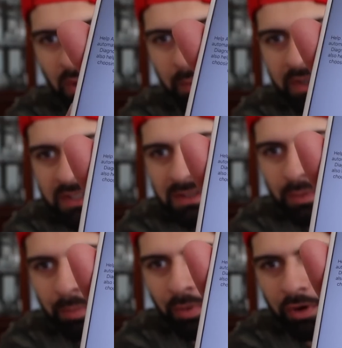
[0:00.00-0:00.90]
Do I wanna
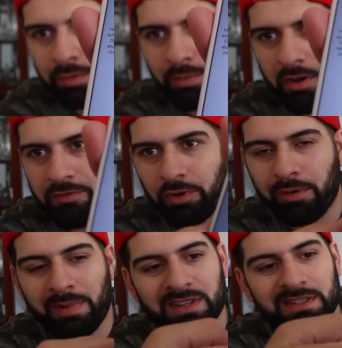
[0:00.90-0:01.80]
report when my
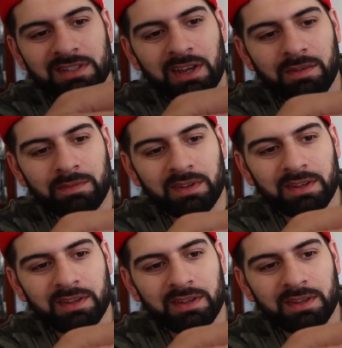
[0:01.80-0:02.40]
phone messes up?